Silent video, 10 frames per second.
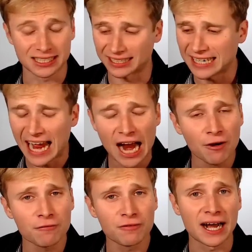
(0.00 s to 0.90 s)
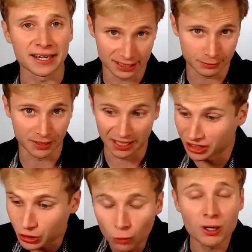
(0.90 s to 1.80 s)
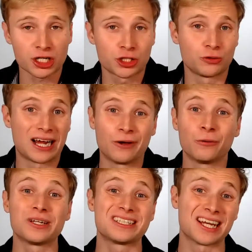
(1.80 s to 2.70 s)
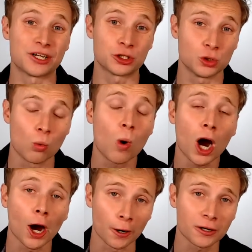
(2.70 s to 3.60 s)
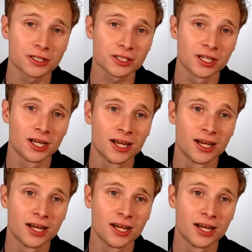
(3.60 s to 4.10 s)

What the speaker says: and terrified at speaking, so much so that I only said 2 words,